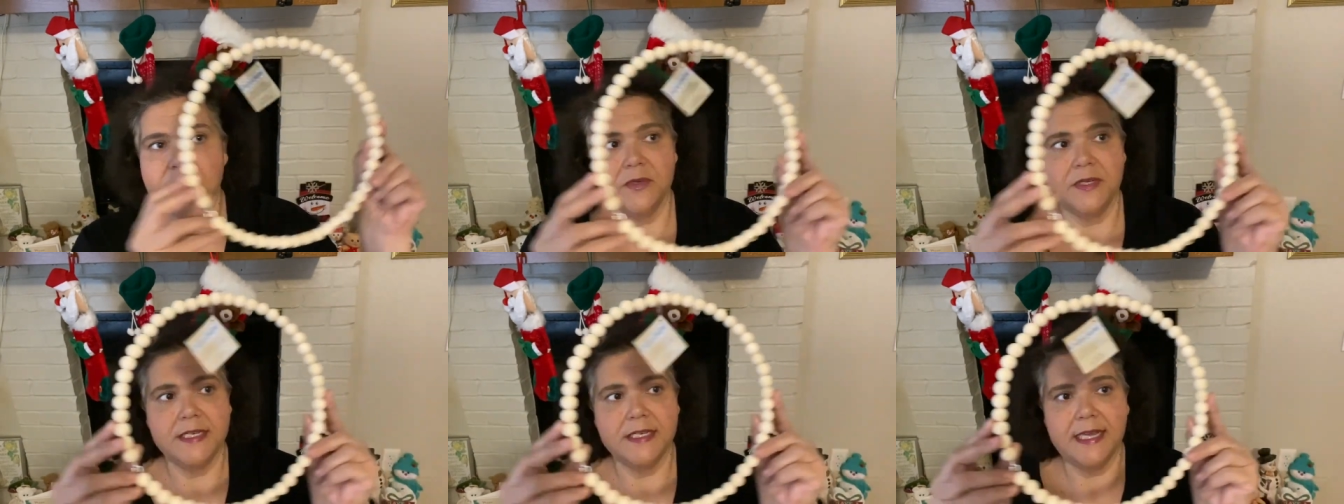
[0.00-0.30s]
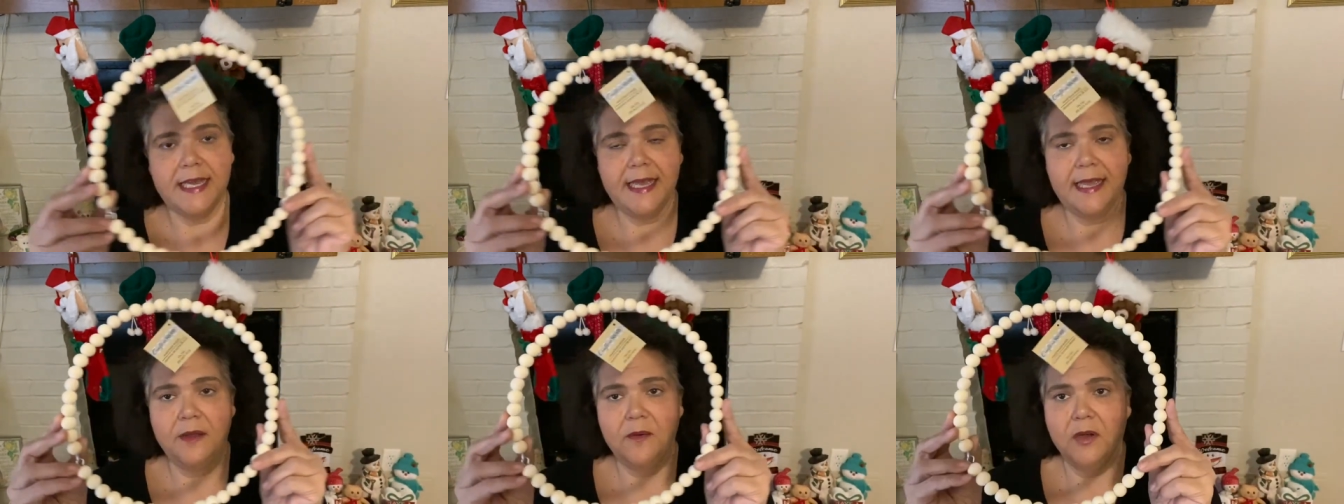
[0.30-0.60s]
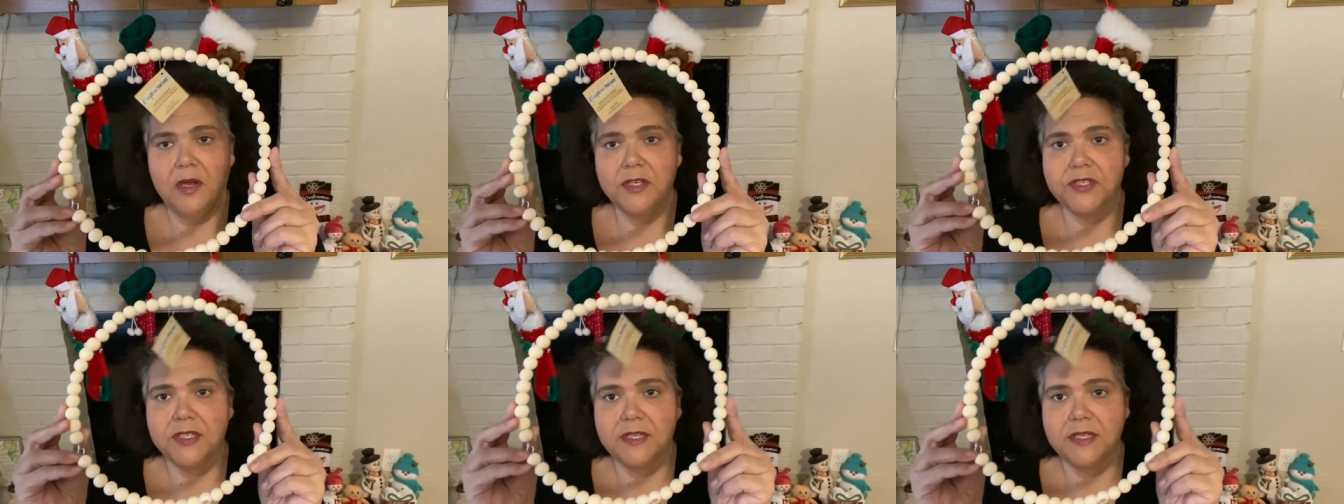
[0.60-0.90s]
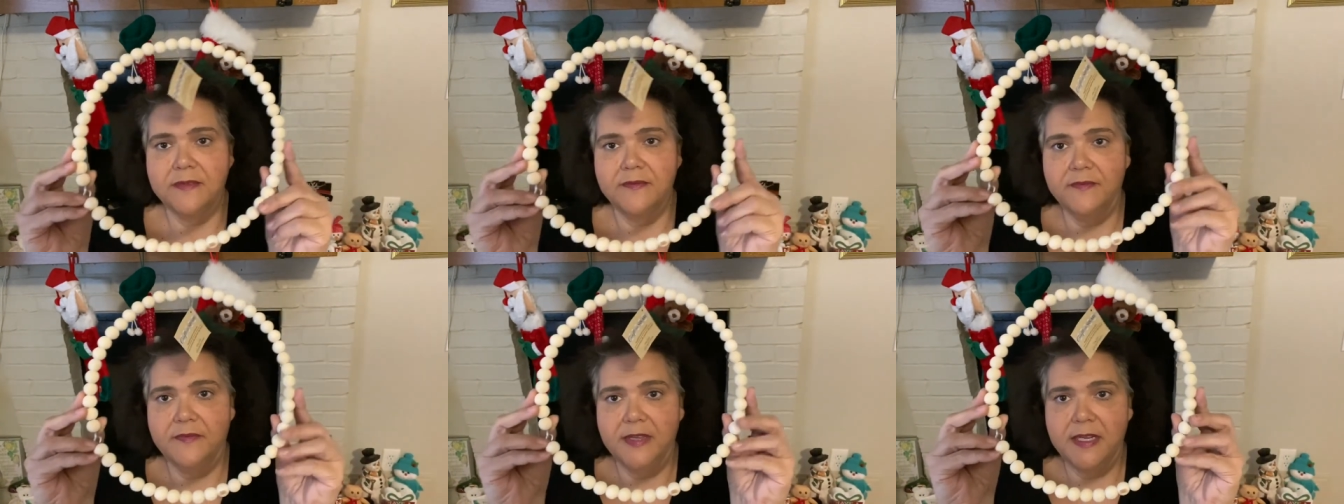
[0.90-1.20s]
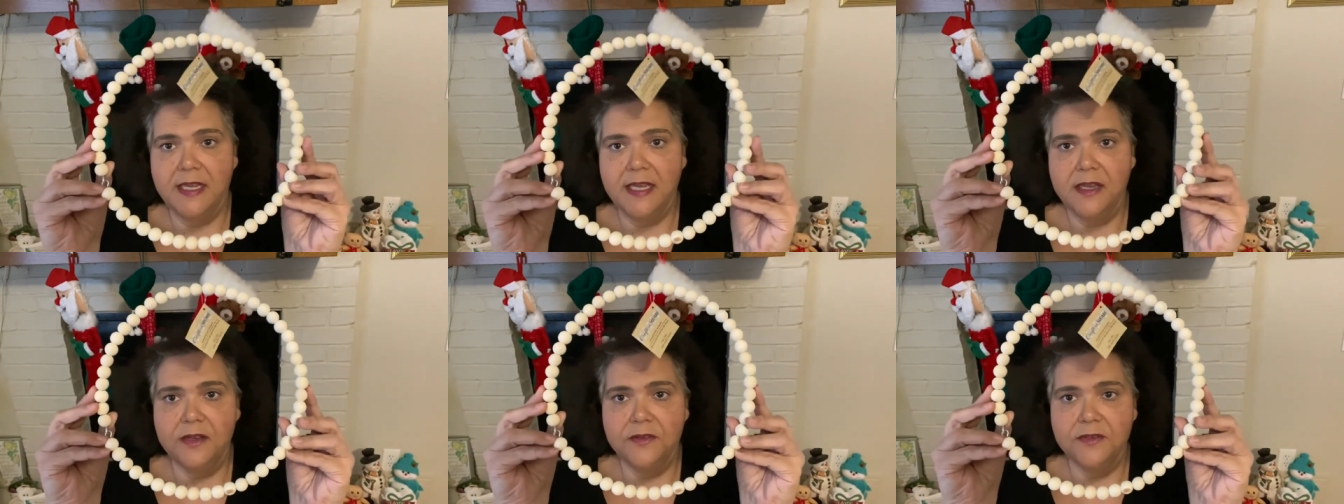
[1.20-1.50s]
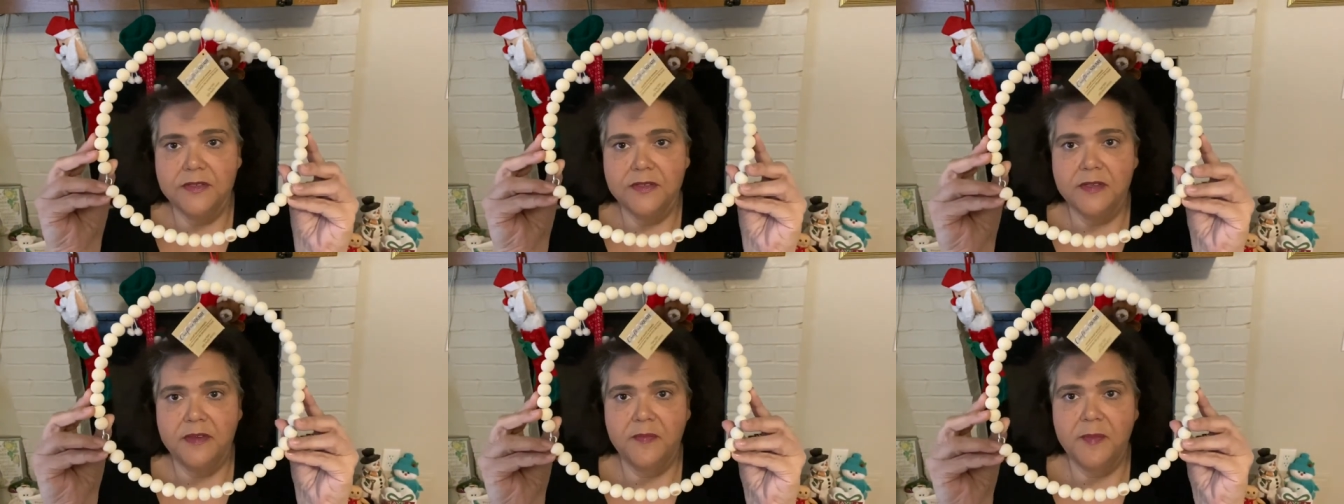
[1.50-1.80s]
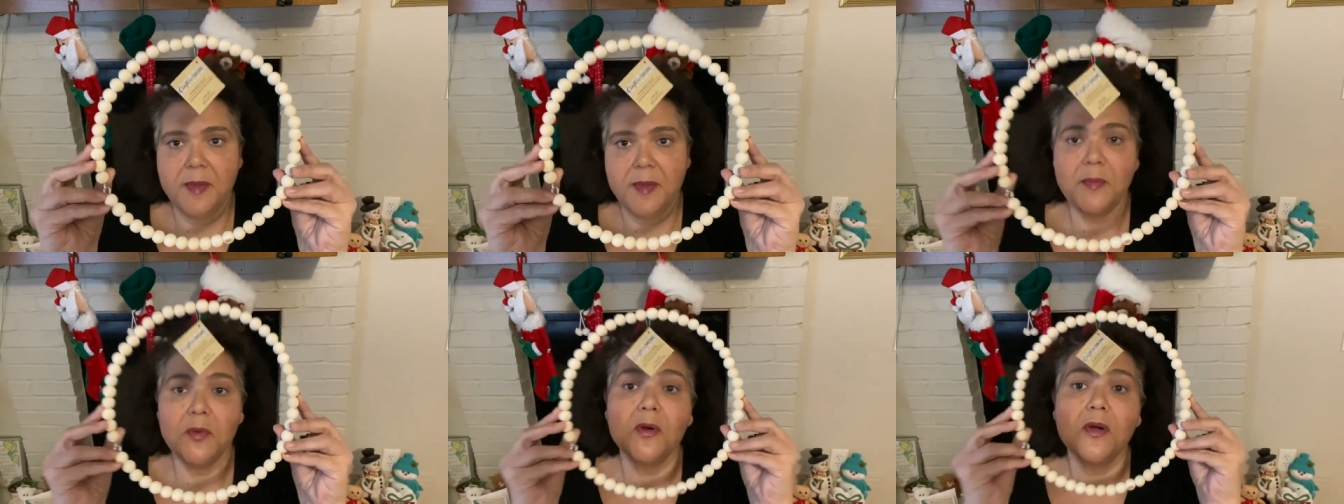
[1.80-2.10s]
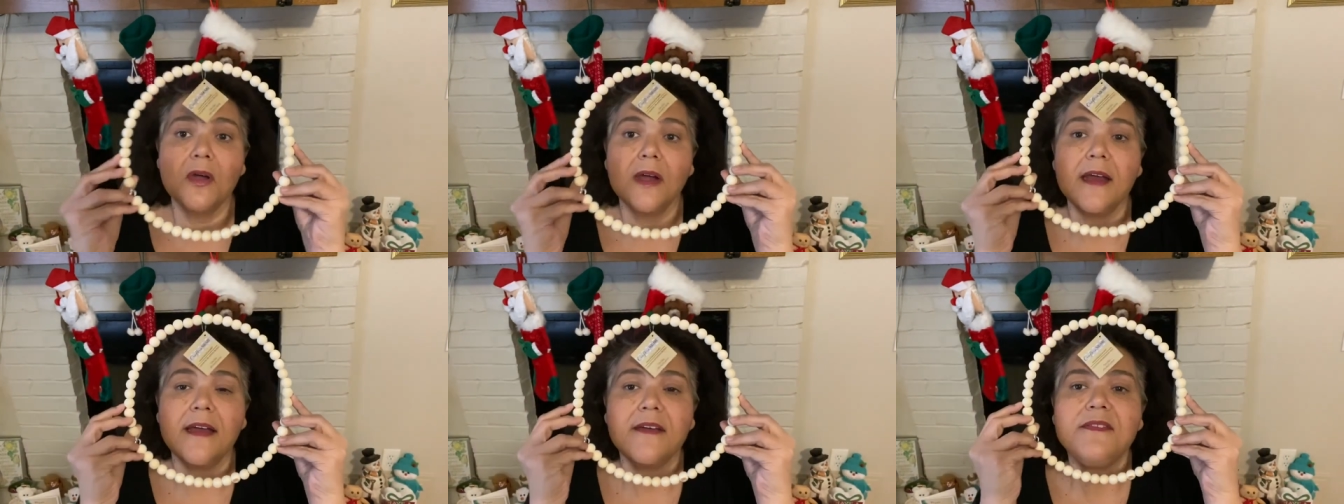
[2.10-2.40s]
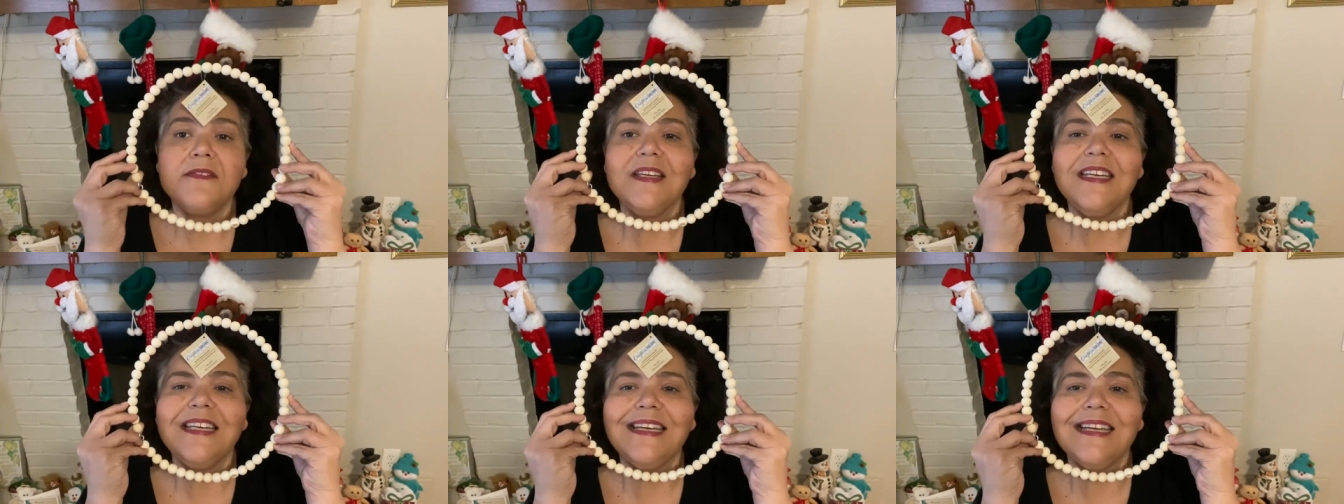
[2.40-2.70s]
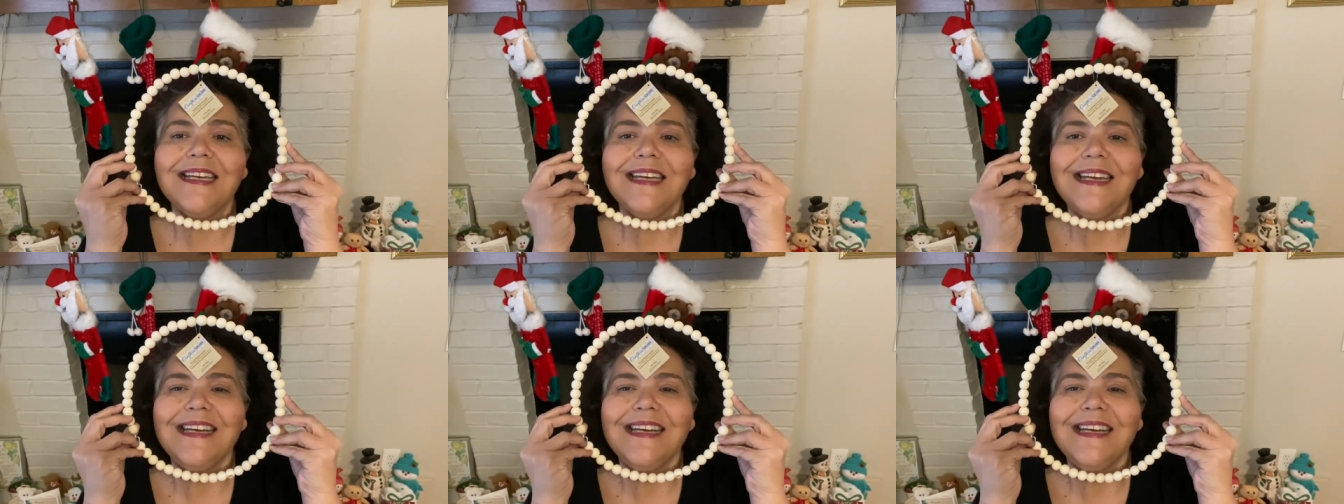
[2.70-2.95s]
one day watching videos of people crafting,